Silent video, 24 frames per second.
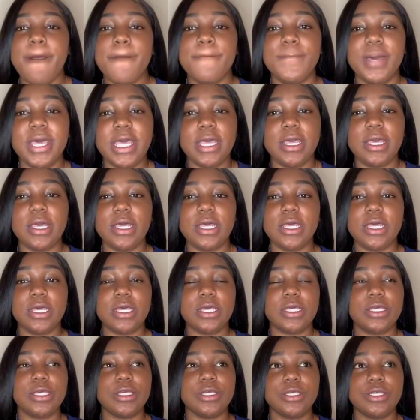But
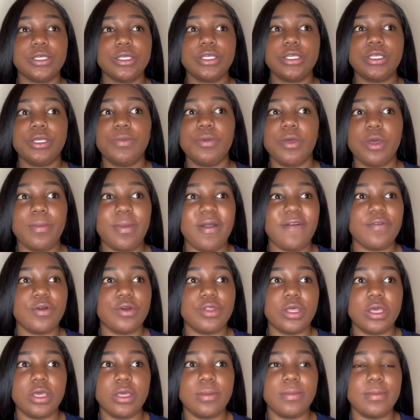uh she blown my
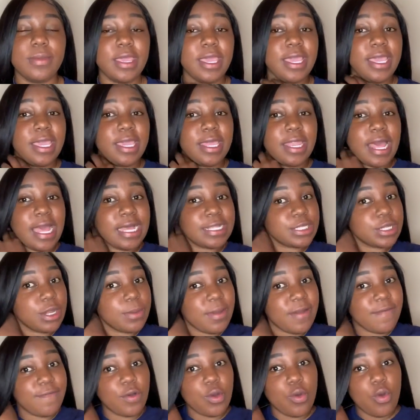phone up and I turned
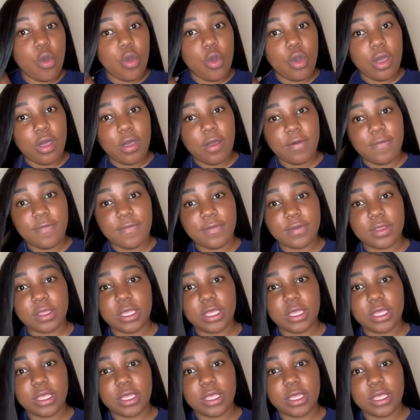my phone off